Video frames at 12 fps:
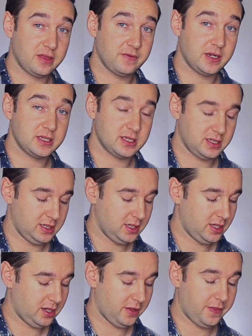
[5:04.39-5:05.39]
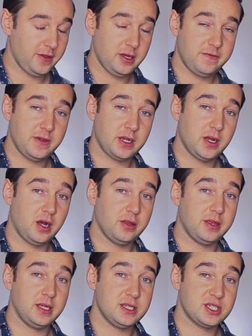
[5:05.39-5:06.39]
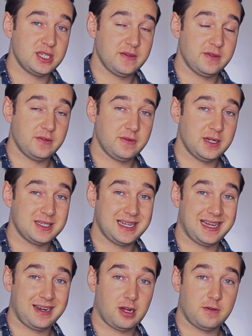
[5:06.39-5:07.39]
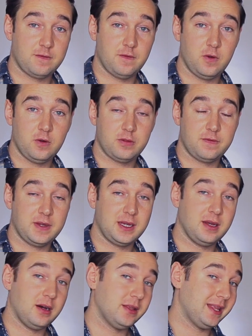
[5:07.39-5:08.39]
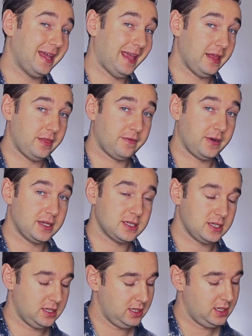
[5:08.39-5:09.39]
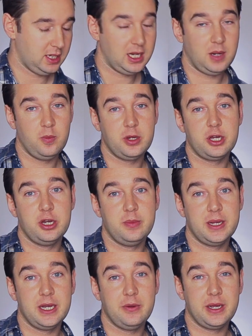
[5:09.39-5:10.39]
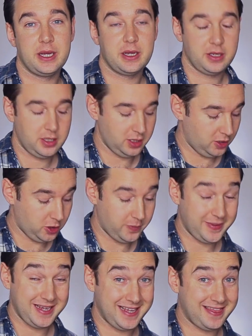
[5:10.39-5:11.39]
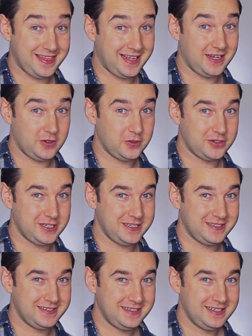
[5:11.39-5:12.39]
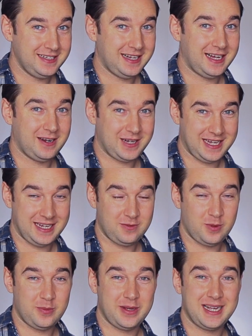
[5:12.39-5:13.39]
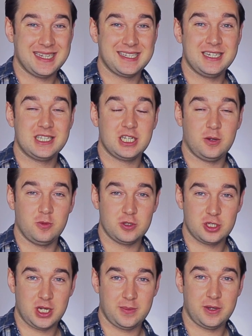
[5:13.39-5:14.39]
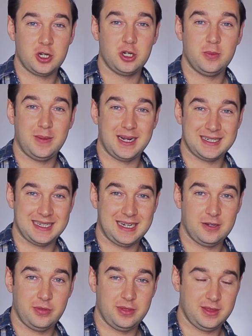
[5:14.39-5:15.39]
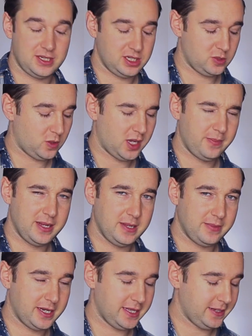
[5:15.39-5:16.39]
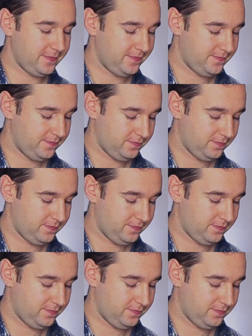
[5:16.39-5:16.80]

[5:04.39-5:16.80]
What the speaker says: fret, our third finger on the 7th fret, and our 4th finger on the 8th fret. And we're going to be going up in that order. And again, when we get to the top, we'll stop and come back down. This is what I mean by that.